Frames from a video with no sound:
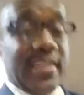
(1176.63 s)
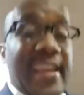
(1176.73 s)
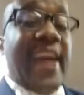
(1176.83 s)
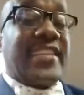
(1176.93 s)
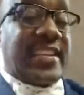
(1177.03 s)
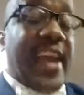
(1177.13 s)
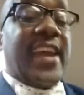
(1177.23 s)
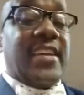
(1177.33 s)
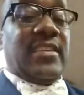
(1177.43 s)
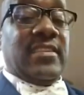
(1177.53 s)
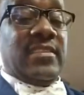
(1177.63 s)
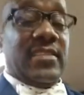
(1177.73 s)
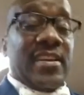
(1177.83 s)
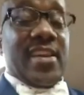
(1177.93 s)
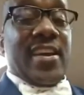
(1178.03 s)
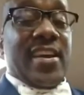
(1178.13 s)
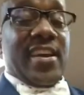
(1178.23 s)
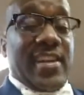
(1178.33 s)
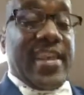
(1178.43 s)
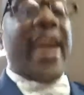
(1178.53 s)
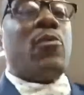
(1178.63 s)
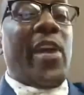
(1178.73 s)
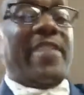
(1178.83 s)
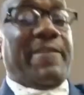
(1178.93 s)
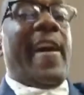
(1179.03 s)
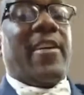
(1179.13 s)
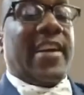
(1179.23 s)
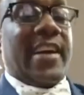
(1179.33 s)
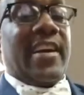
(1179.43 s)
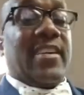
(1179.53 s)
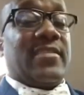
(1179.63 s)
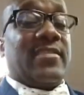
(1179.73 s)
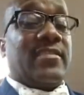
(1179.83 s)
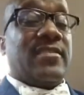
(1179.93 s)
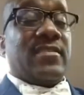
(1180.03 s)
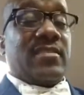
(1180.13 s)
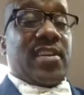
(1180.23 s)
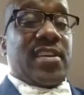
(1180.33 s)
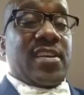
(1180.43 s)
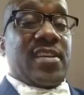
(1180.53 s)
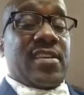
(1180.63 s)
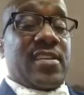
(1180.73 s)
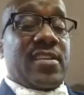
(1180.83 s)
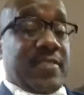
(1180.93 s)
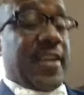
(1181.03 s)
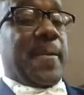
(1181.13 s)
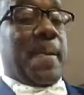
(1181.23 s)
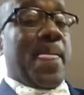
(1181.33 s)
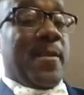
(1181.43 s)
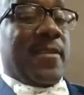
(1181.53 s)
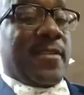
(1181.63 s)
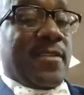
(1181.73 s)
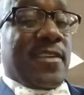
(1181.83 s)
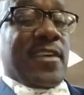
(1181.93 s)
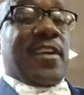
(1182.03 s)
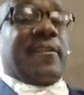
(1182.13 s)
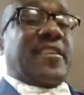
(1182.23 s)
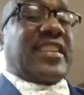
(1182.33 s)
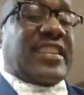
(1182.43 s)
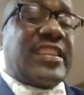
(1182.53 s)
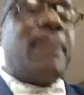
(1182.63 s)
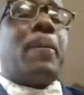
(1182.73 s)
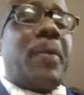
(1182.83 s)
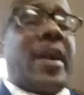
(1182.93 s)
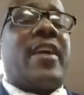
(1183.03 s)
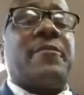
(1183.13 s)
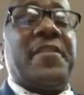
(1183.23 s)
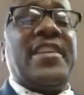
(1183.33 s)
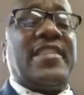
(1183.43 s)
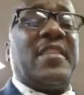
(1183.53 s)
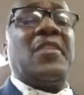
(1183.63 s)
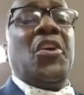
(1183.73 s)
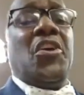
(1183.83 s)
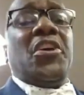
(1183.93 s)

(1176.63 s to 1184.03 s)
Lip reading: that say they with Farrakhan, right? For some apparent reason,